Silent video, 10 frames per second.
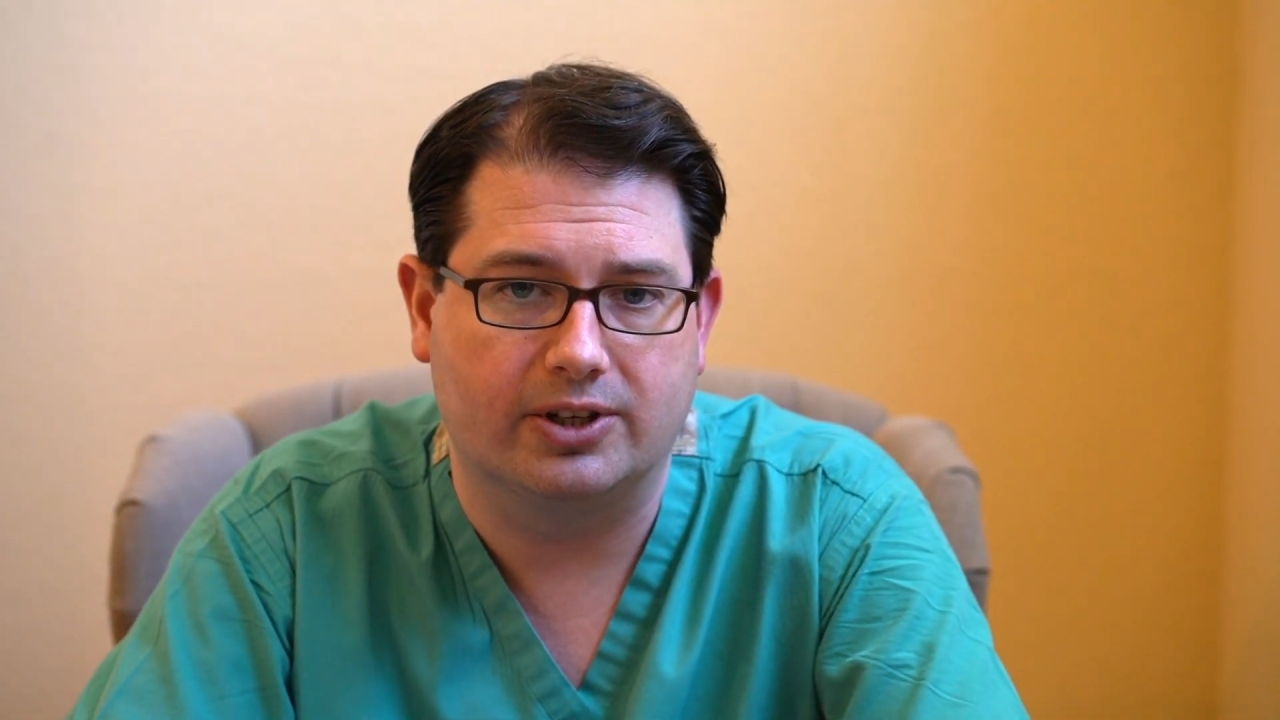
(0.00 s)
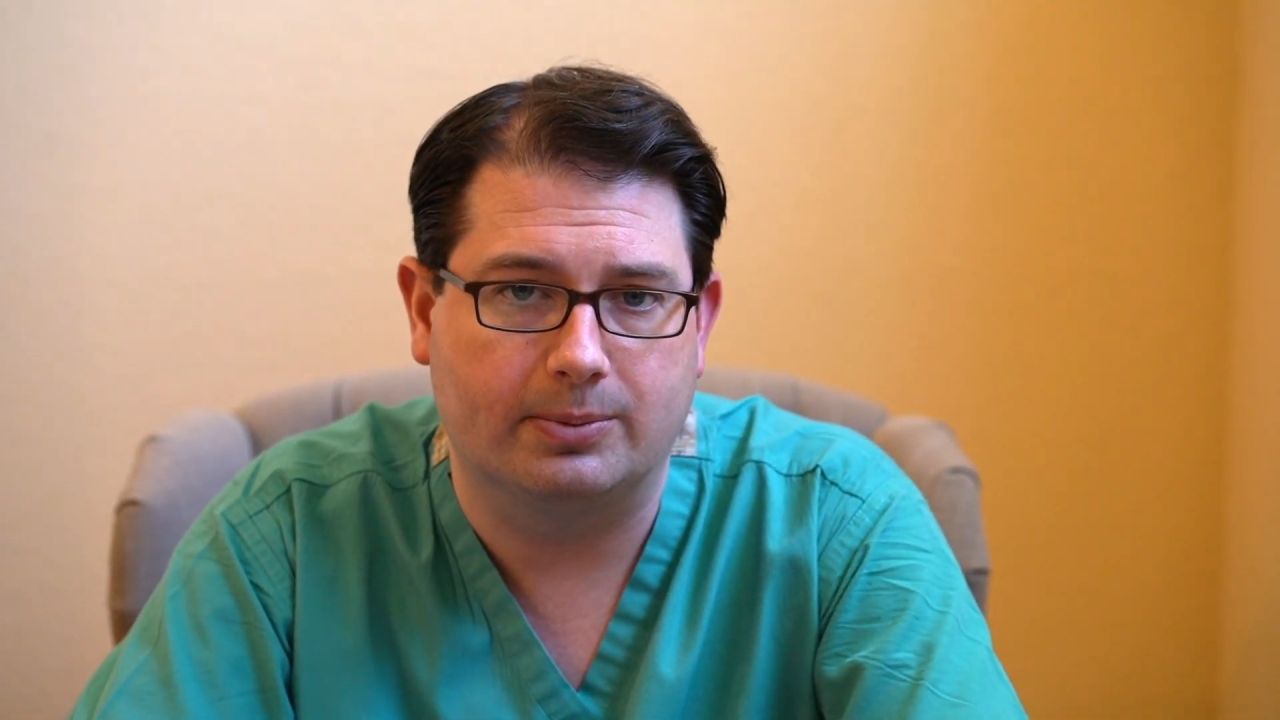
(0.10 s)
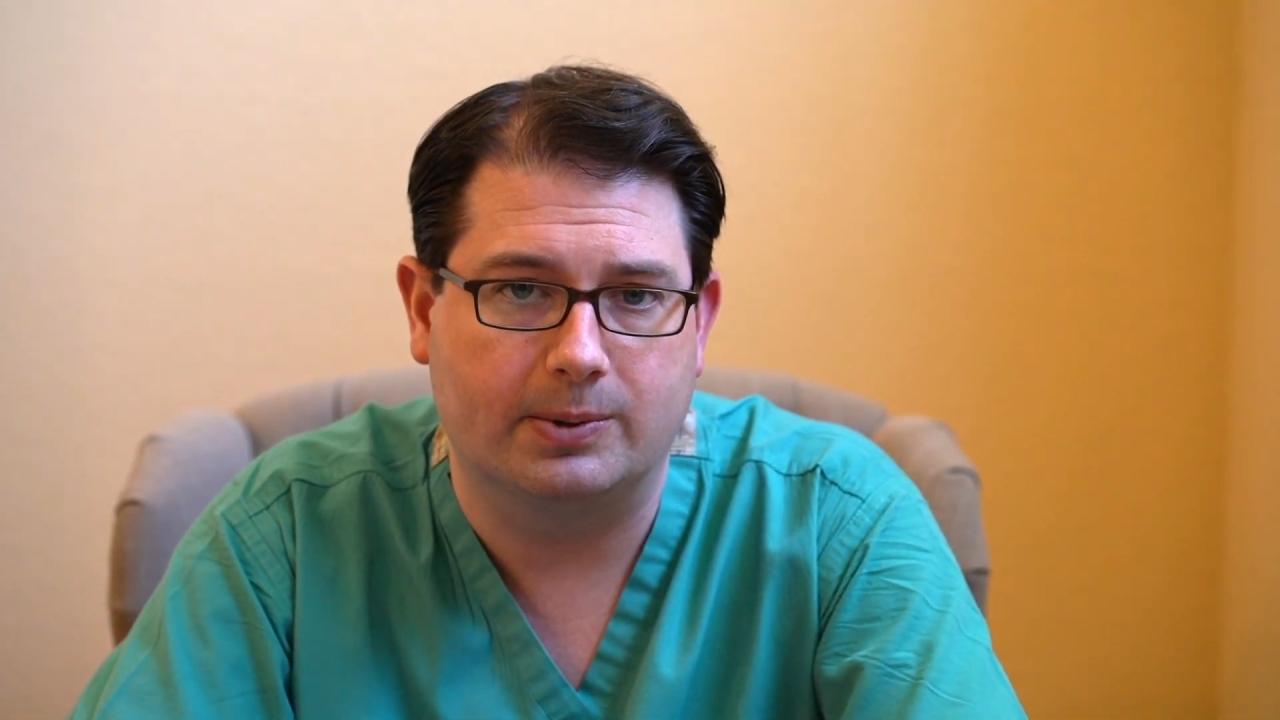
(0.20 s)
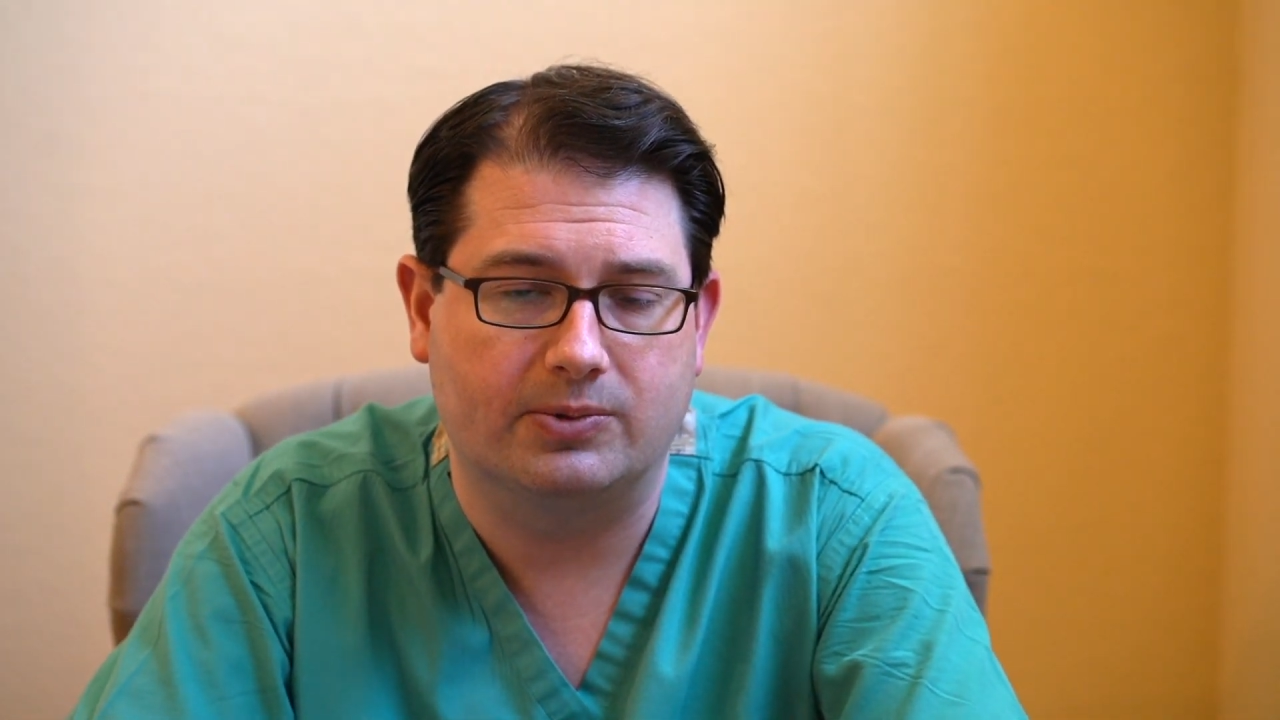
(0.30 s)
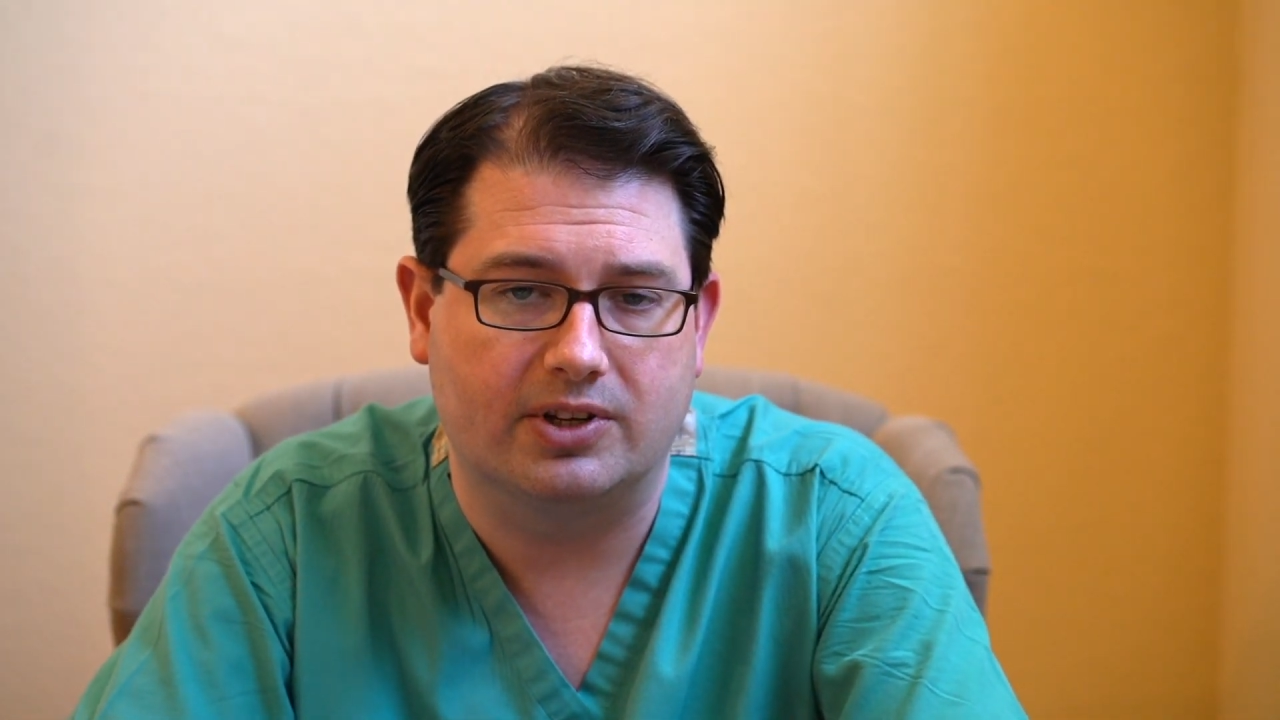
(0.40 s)

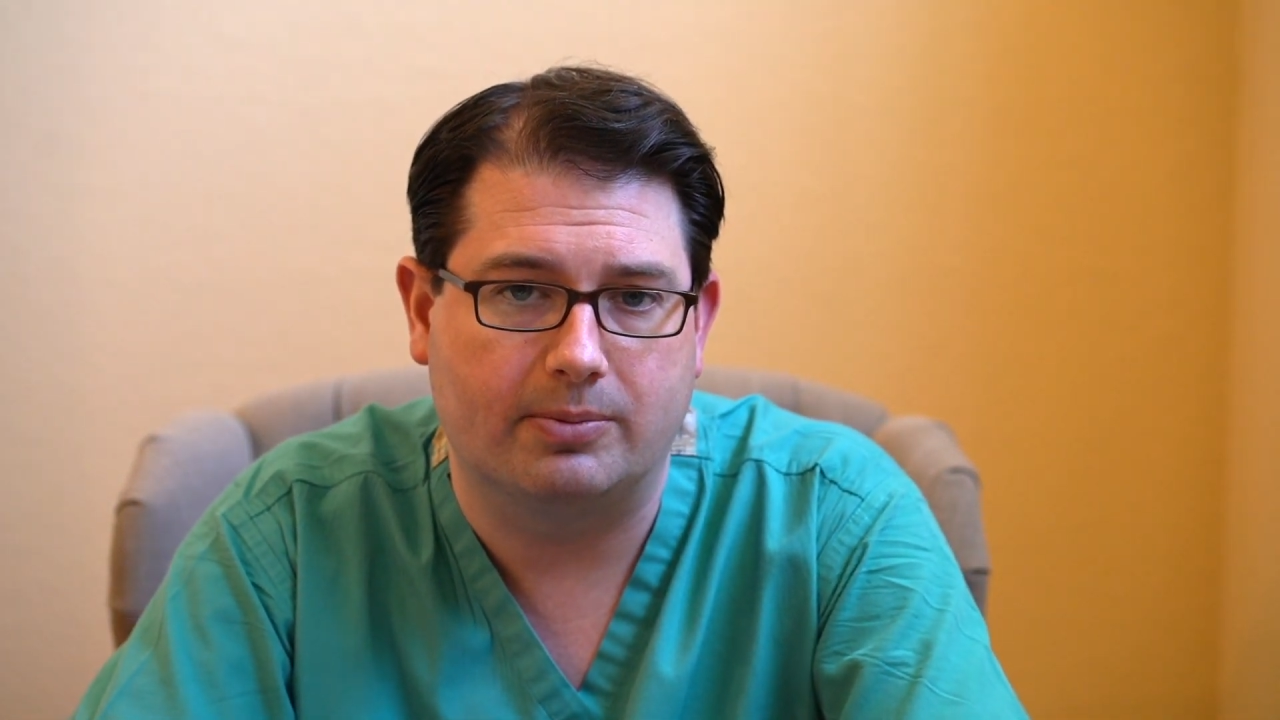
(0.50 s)
symptoms